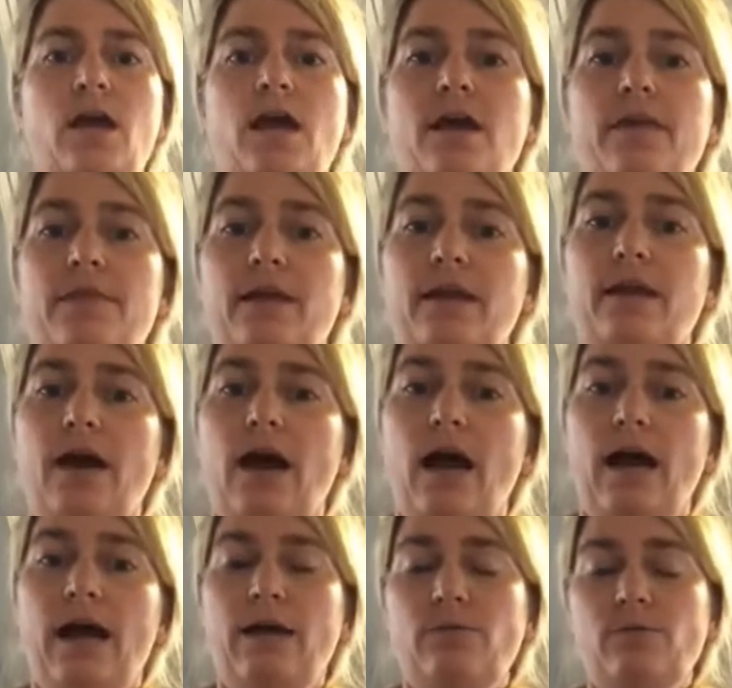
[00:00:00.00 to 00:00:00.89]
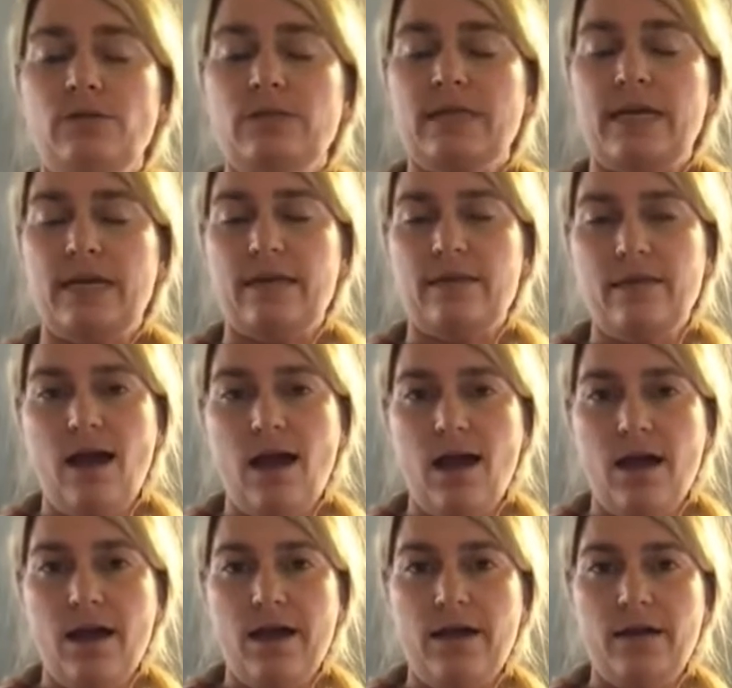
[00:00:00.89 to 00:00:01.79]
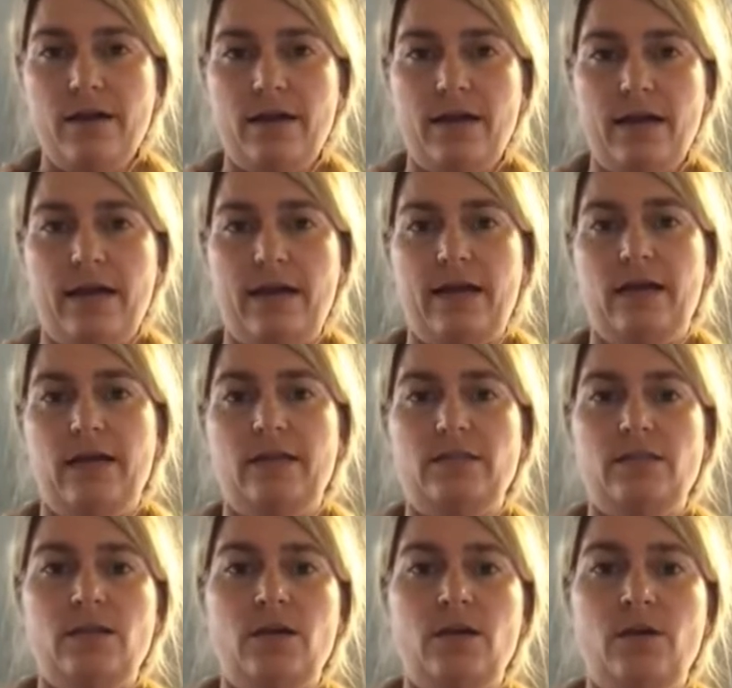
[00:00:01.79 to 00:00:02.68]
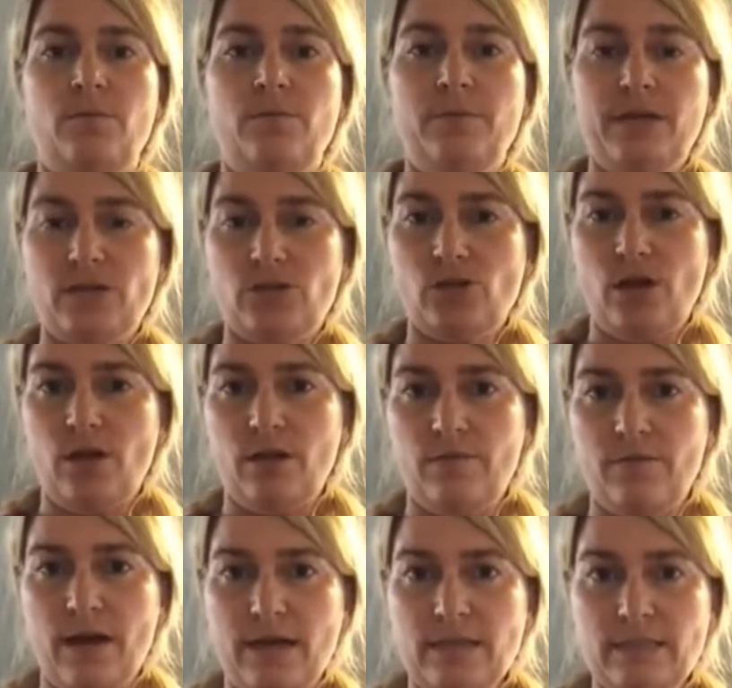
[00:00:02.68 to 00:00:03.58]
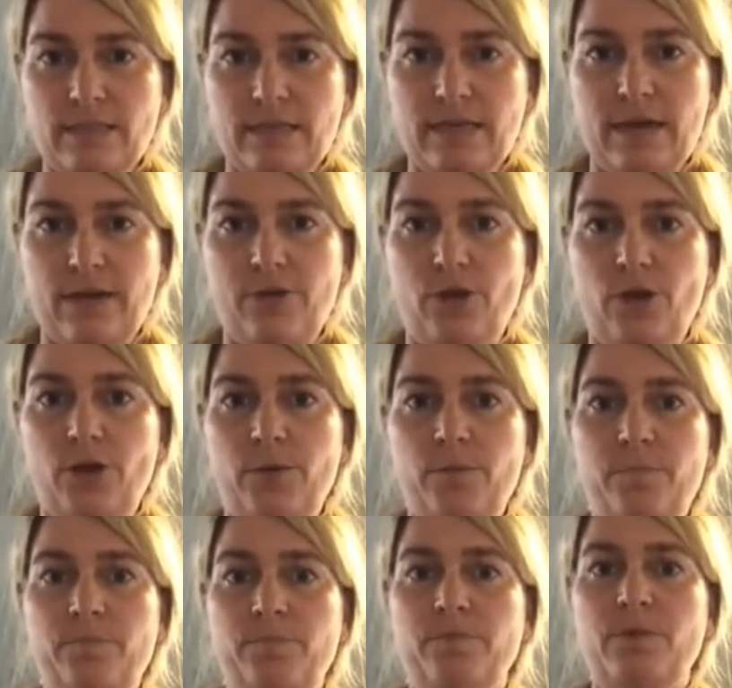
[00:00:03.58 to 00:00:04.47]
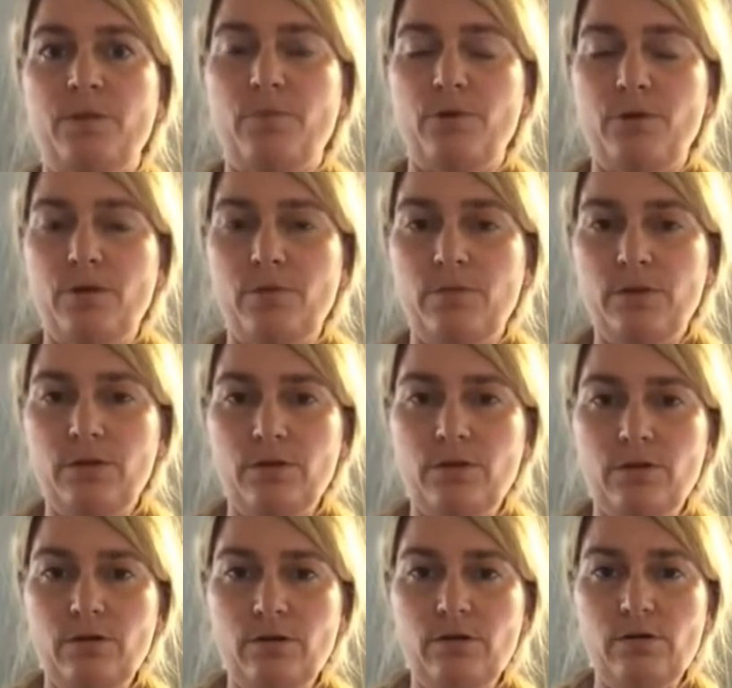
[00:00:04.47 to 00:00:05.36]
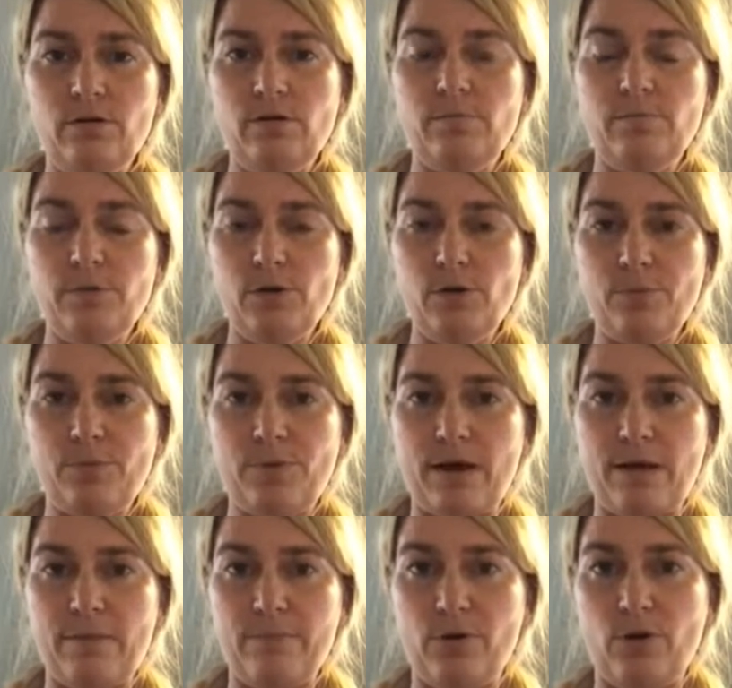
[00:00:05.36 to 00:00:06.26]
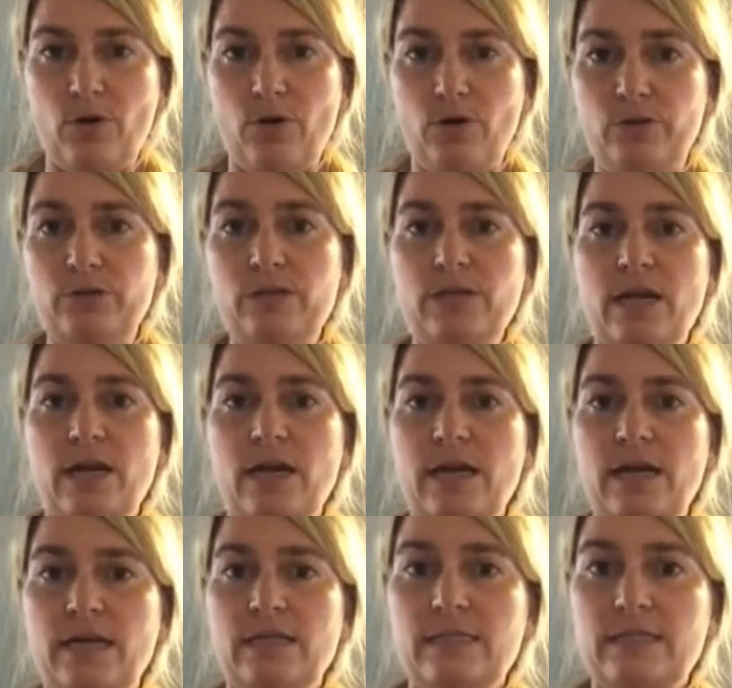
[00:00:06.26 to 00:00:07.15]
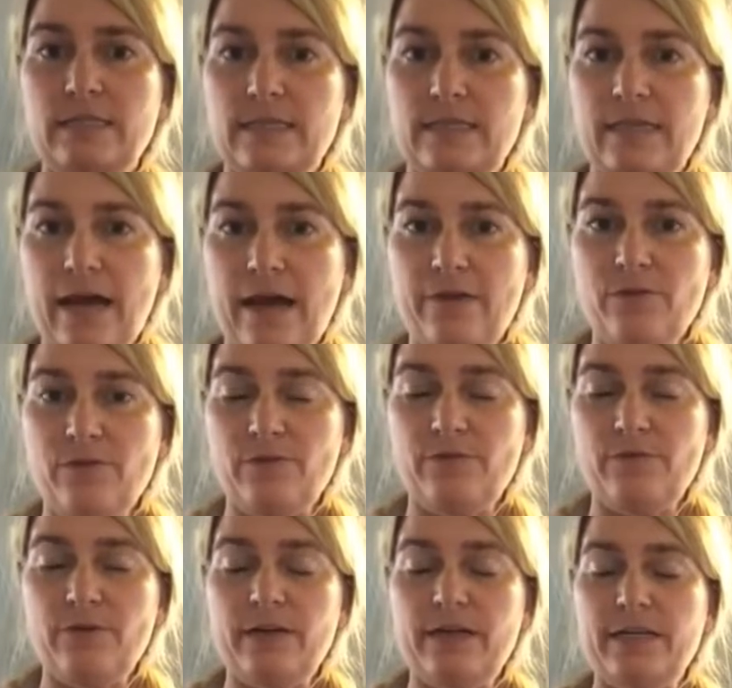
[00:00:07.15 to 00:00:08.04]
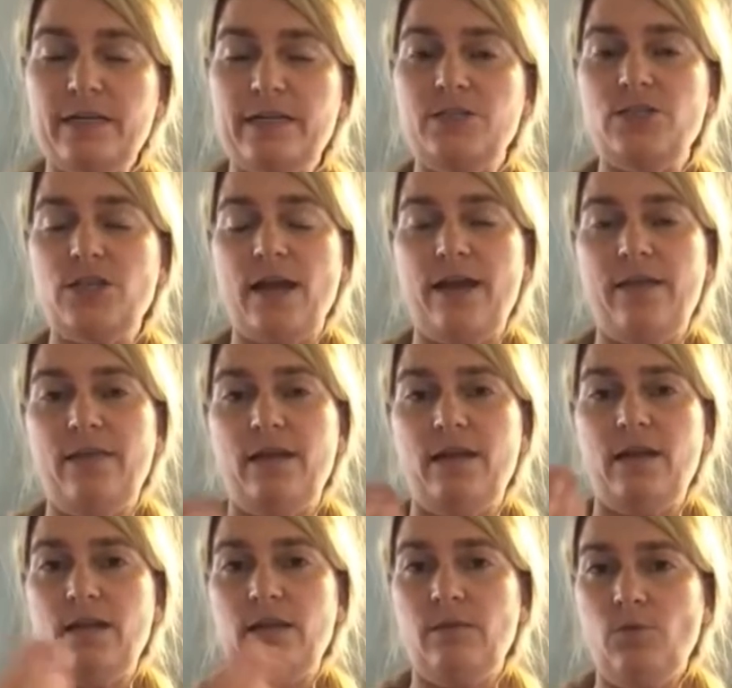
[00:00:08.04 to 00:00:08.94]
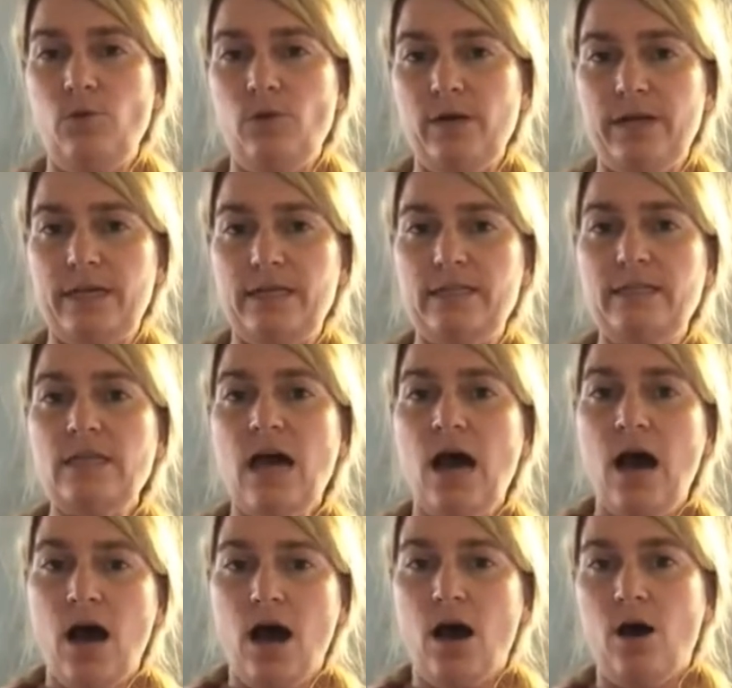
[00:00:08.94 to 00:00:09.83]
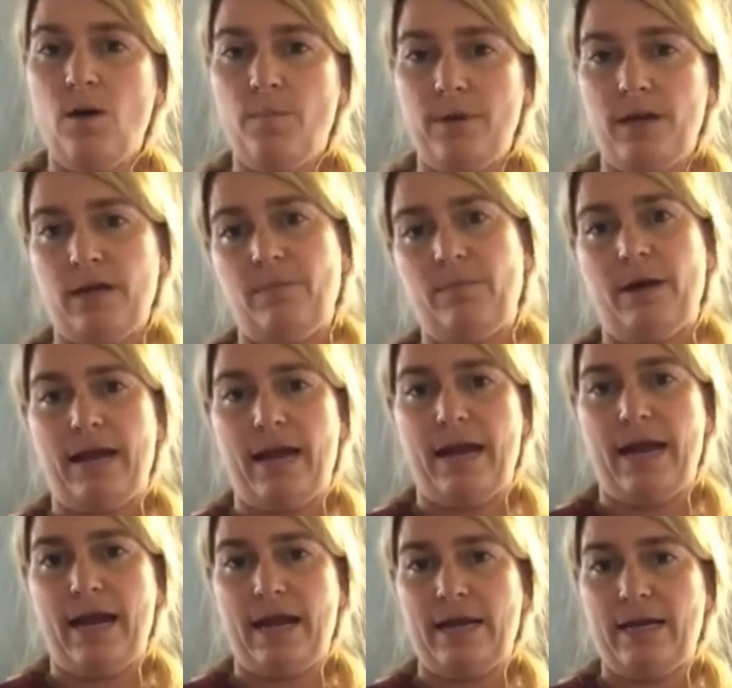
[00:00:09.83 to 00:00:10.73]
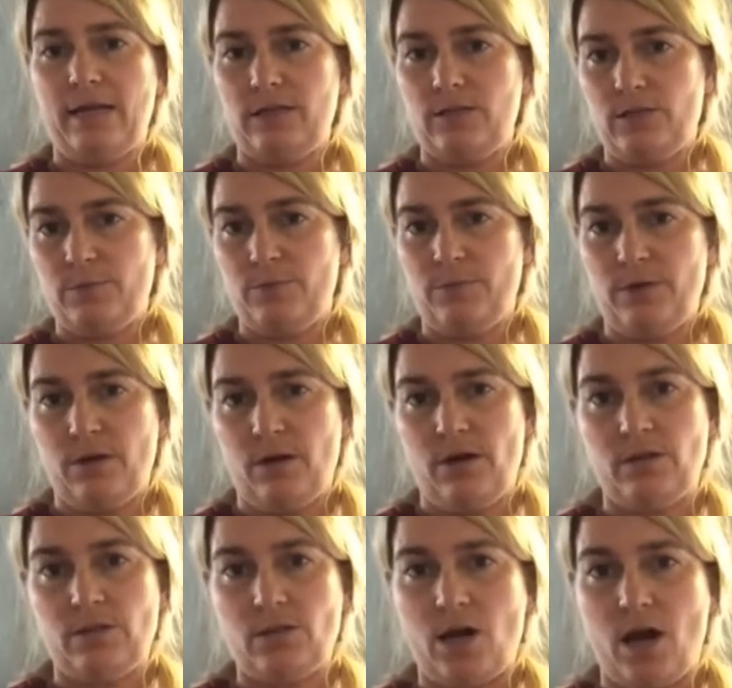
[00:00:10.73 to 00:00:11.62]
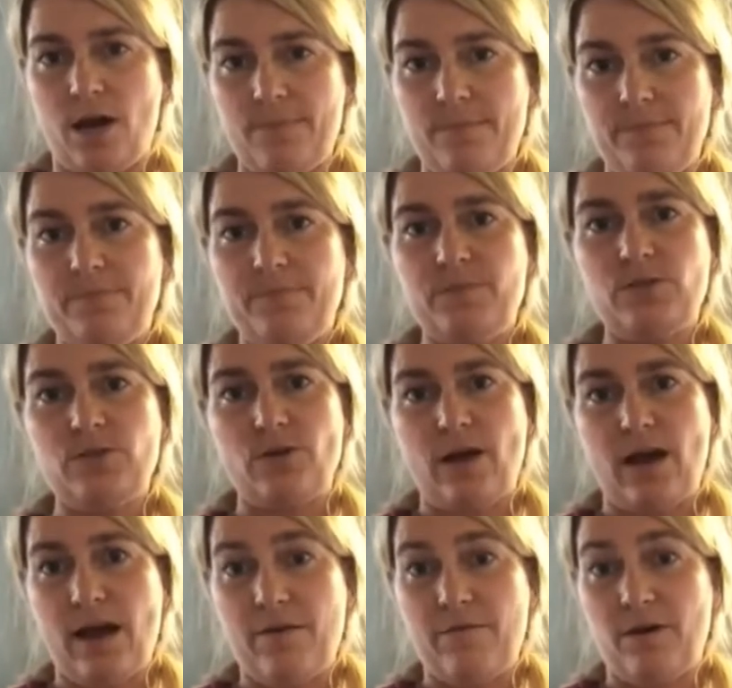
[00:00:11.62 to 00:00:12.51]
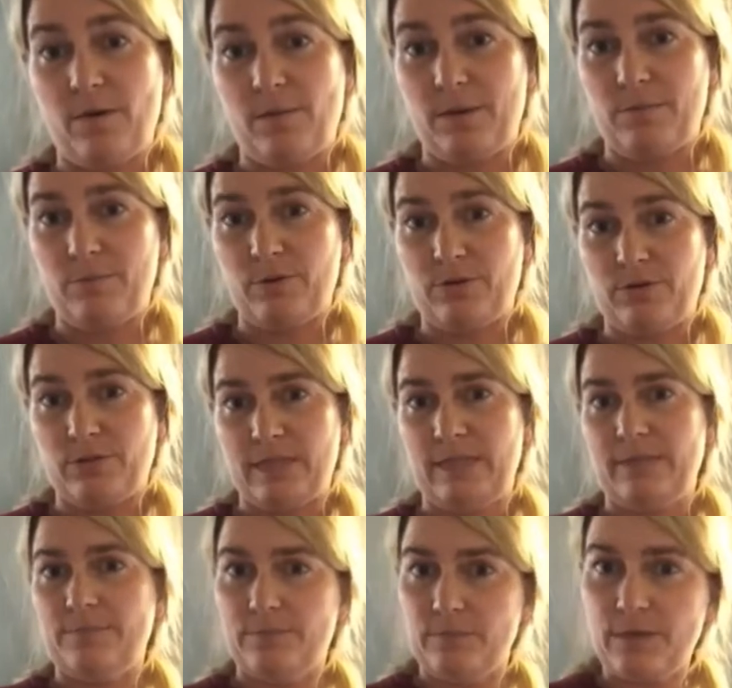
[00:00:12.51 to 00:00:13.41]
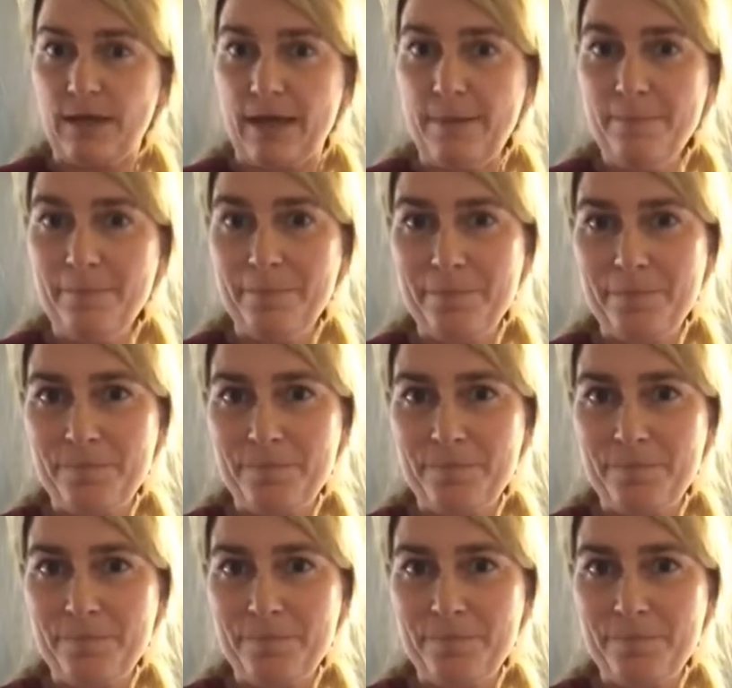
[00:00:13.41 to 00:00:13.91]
And then I will take that and mix all of that together, put them in little meal prep bowls, stick that in the fridge, and then in the mornings, I'll make my egg to put on top. So I'll have all my protein, okay?